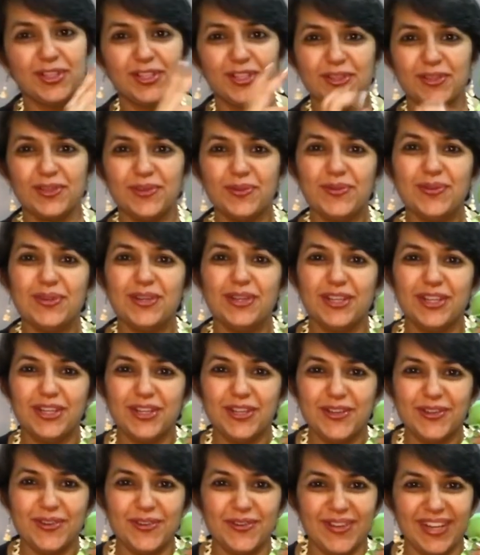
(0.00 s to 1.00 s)
2
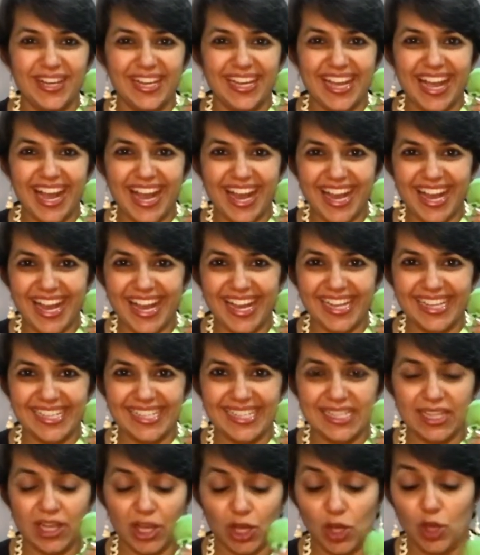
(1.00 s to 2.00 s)
googly eyes.
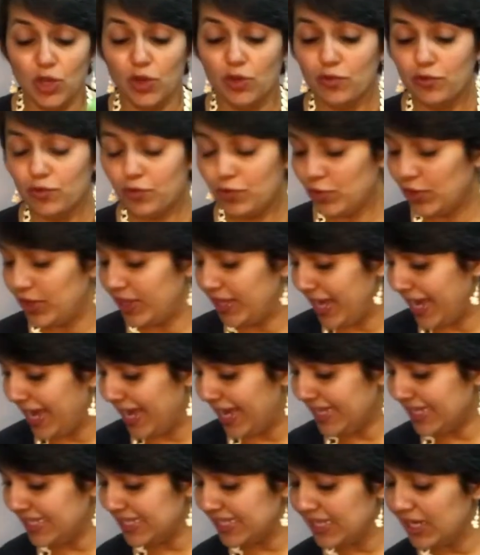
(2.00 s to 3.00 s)
For
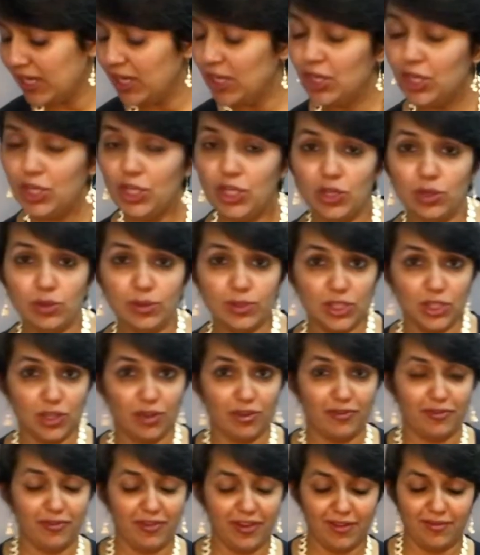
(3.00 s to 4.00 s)
that, use your
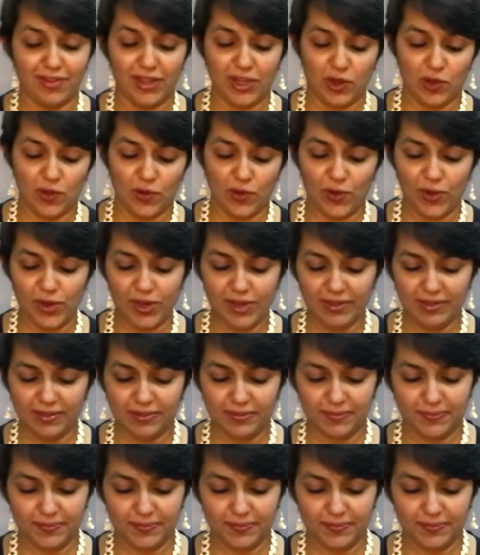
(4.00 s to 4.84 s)
Fevicol